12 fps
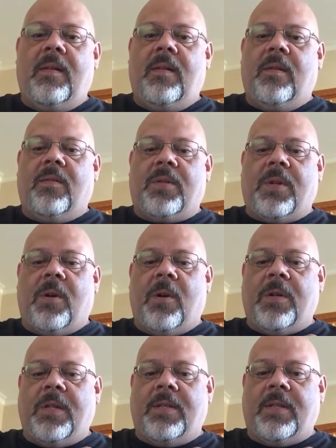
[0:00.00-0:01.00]
little
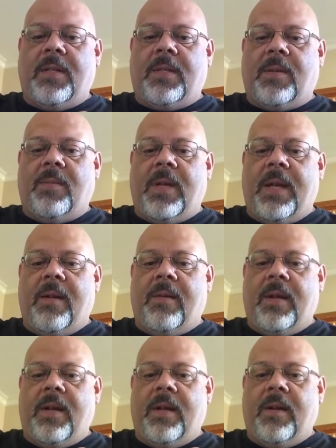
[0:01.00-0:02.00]
charging system down
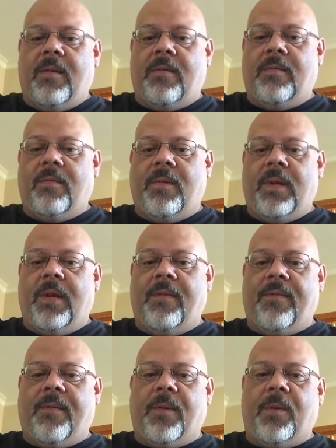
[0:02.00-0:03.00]
here, really
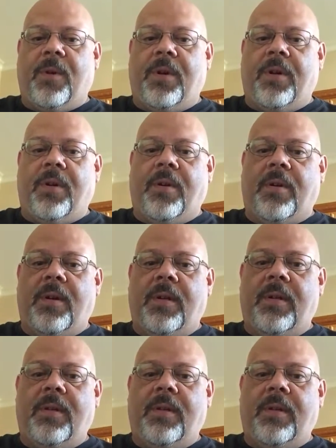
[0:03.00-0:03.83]
for your,